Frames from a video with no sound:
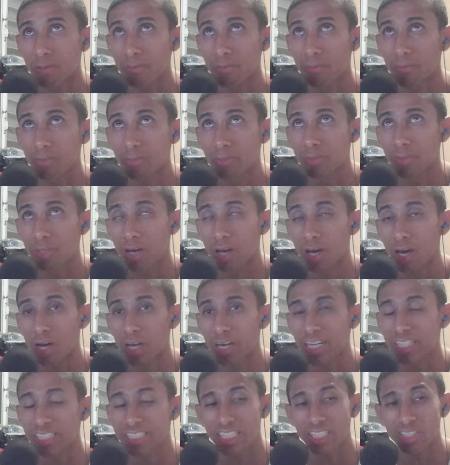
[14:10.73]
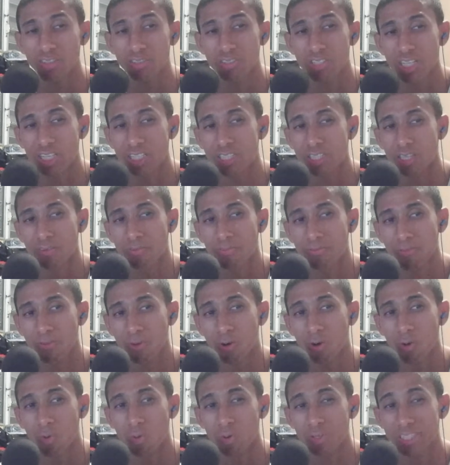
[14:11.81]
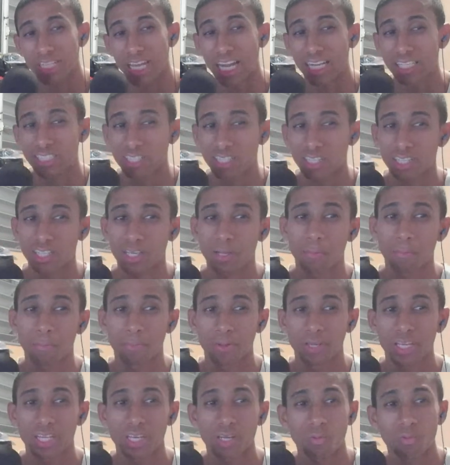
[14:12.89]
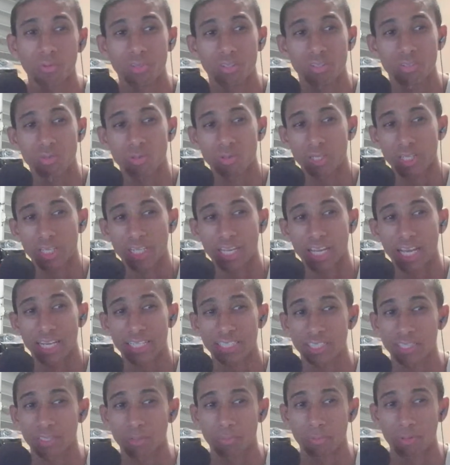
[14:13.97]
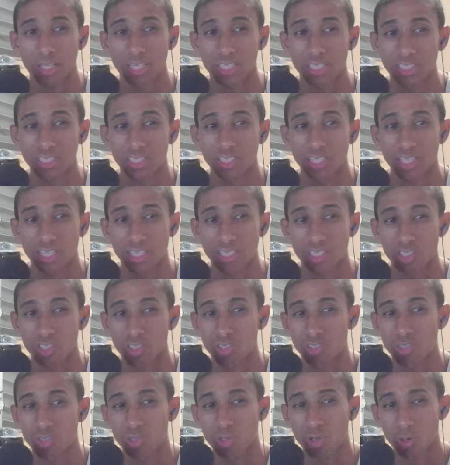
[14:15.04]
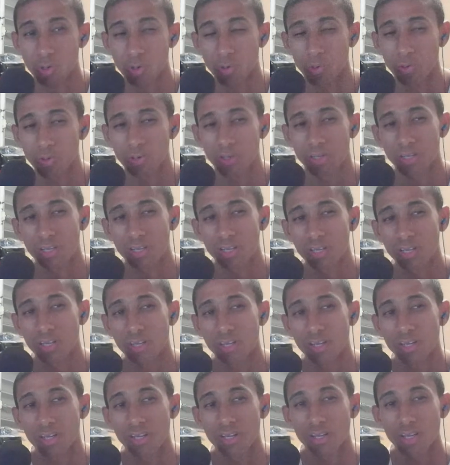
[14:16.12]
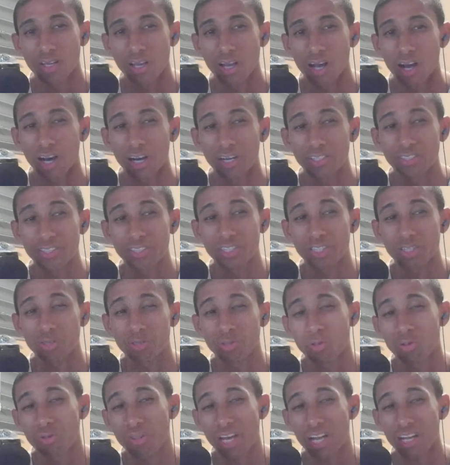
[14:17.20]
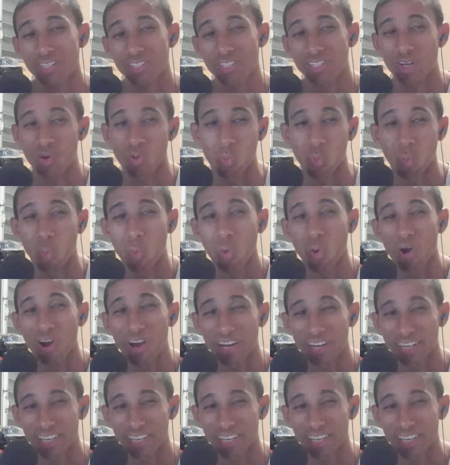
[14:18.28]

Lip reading: the Nintendo 64 was actually competing with the Dreamcast and the PlayStation 2 until 2001.